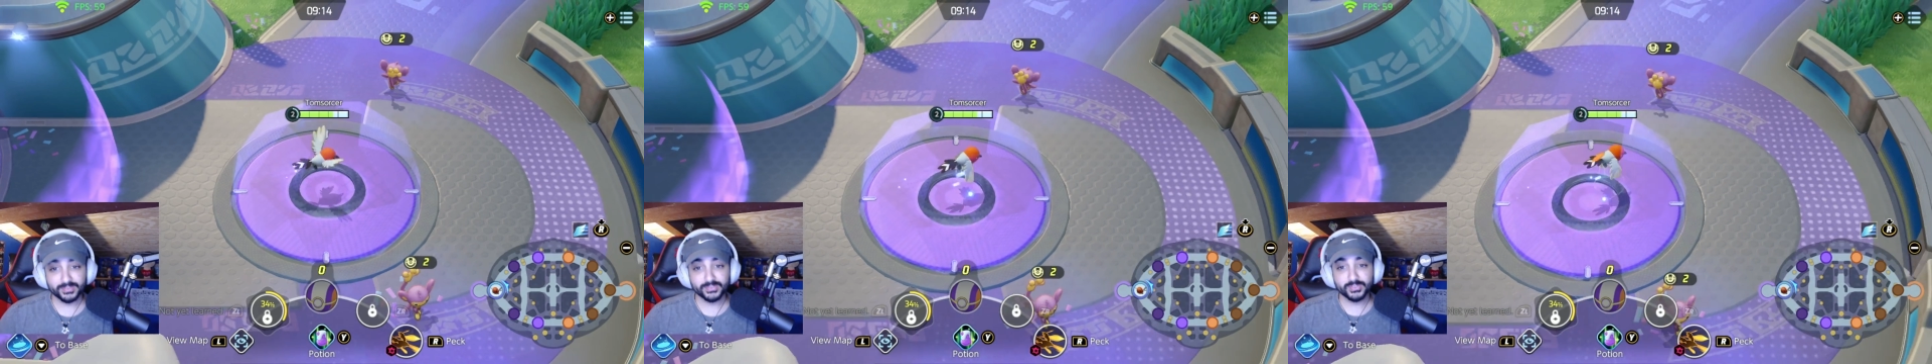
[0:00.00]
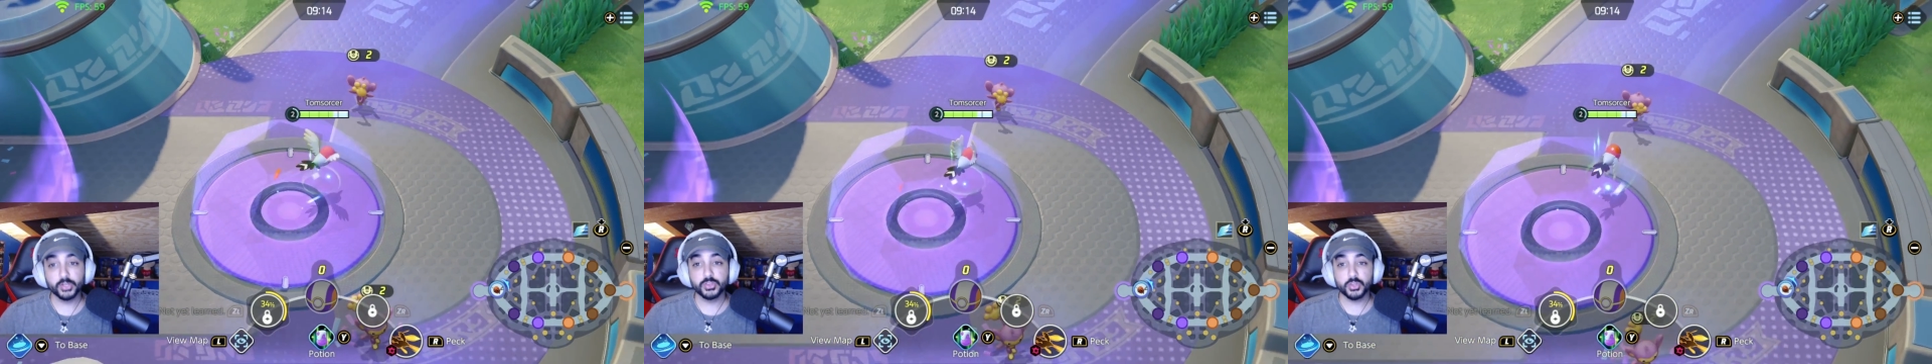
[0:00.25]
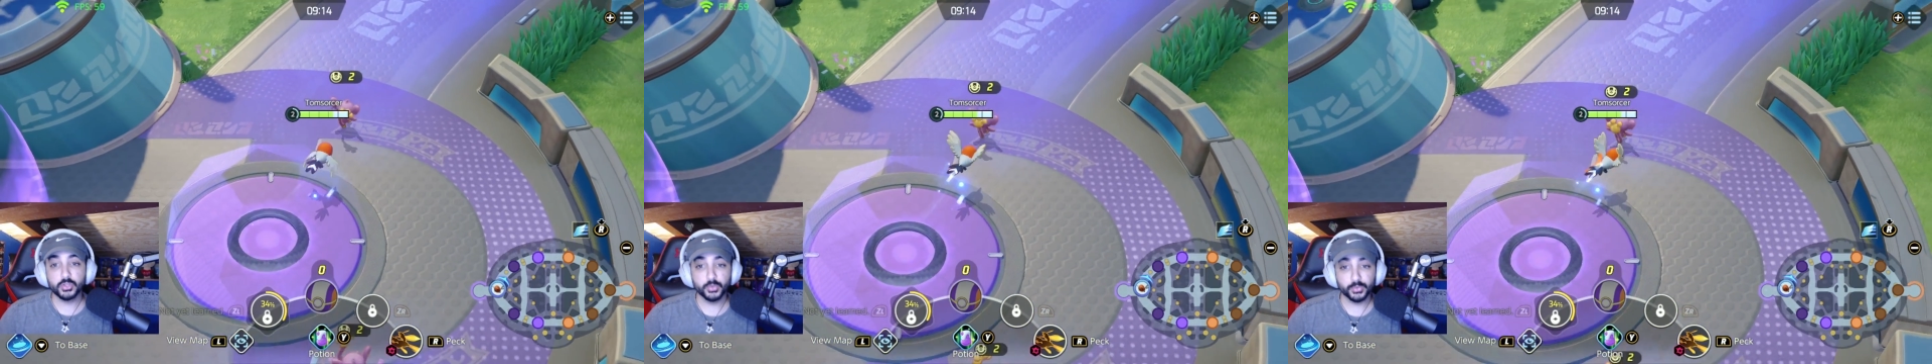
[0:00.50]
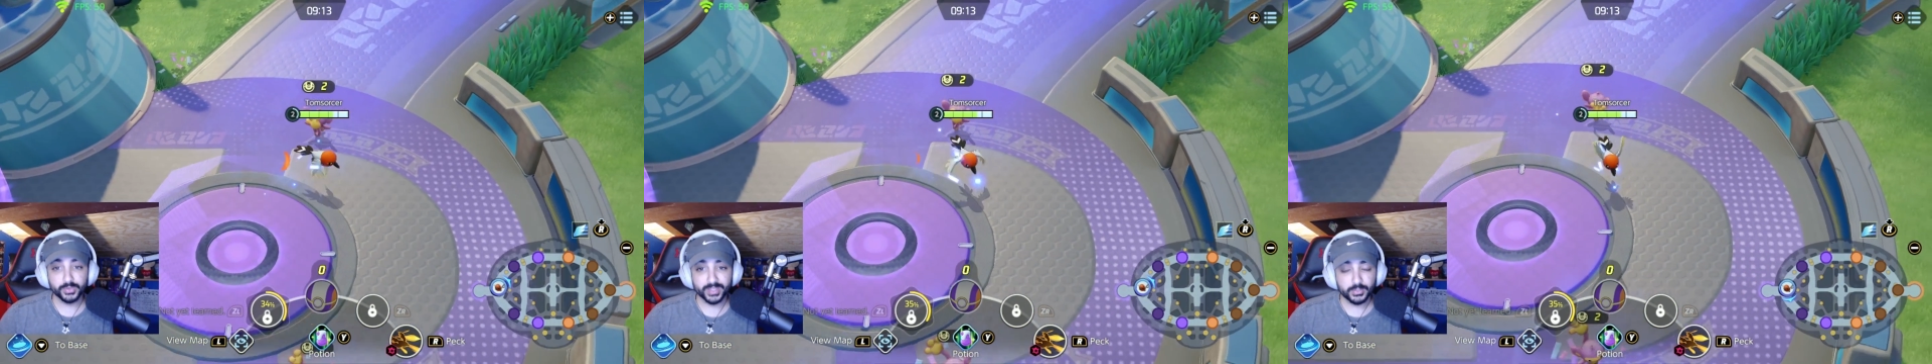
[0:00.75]
touch
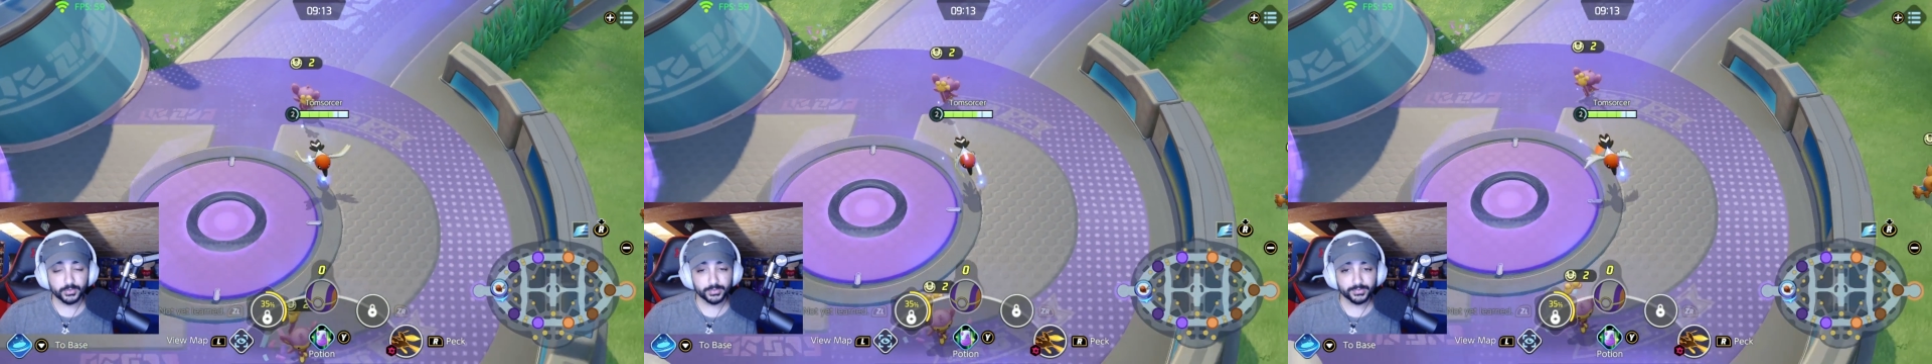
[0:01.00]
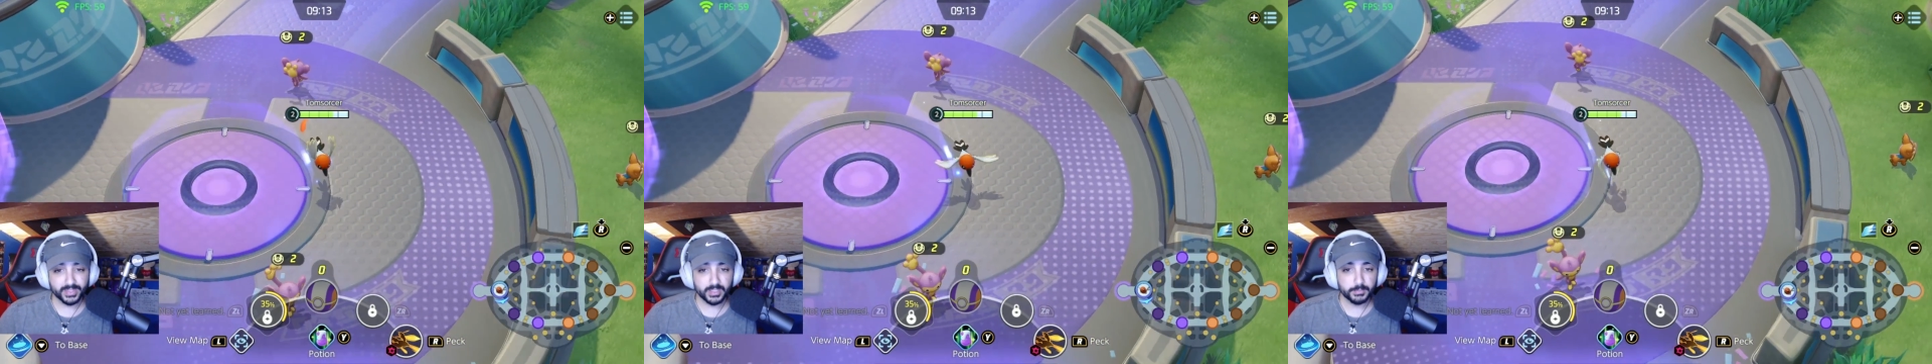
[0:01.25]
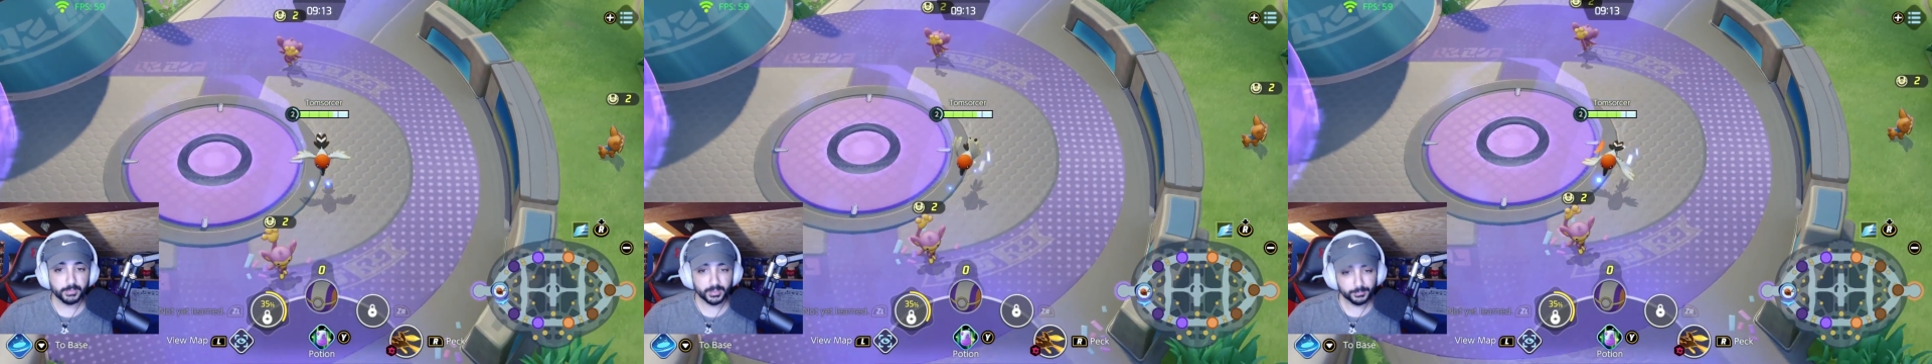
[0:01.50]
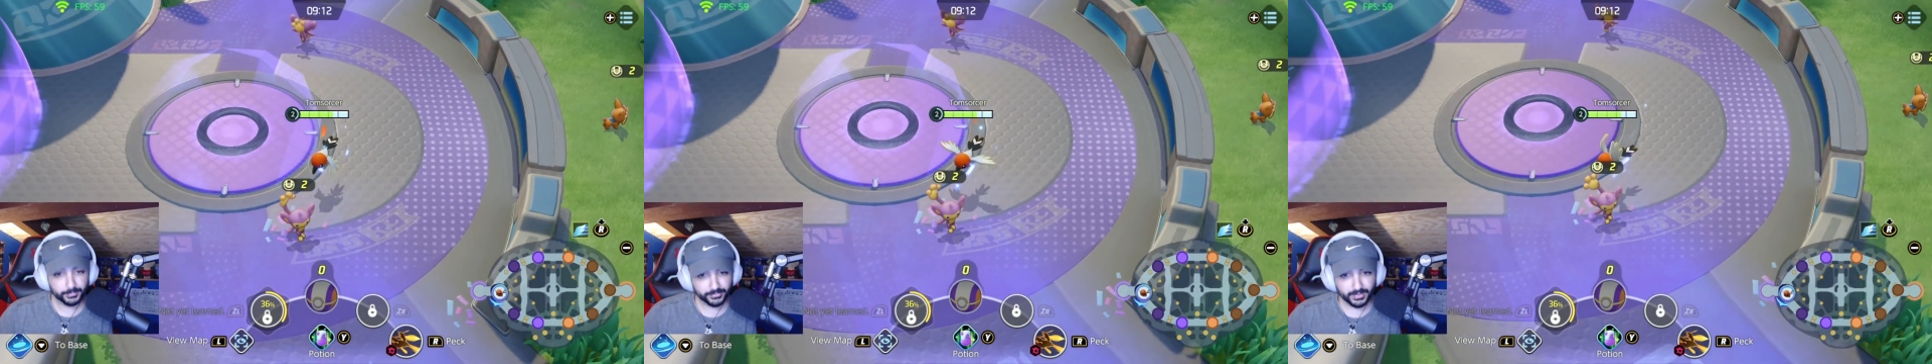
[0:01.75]
your laners'
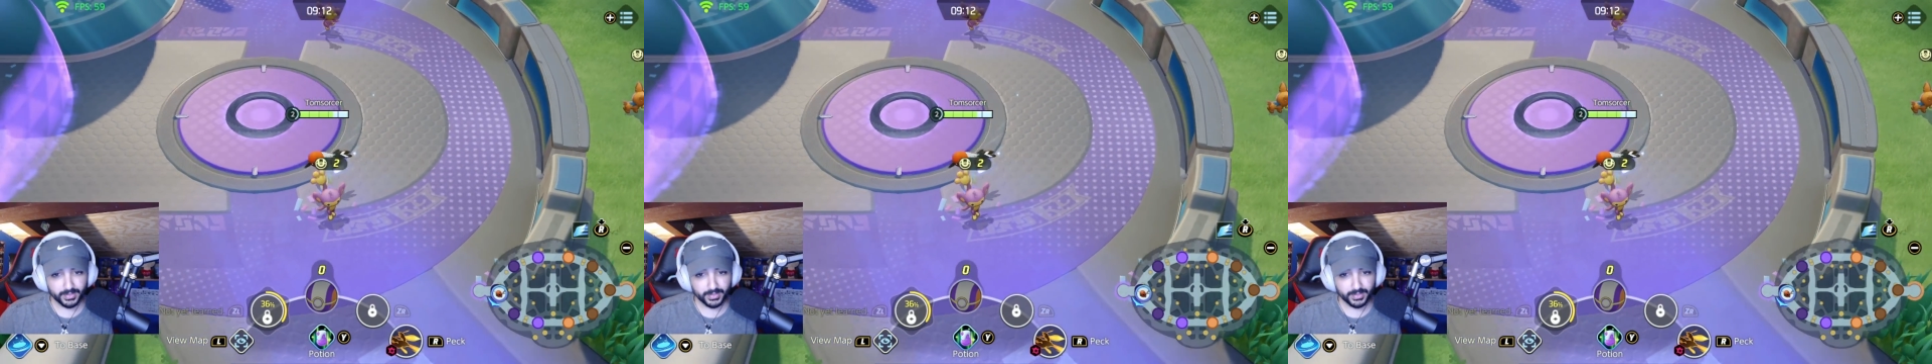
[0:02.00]
APOMs.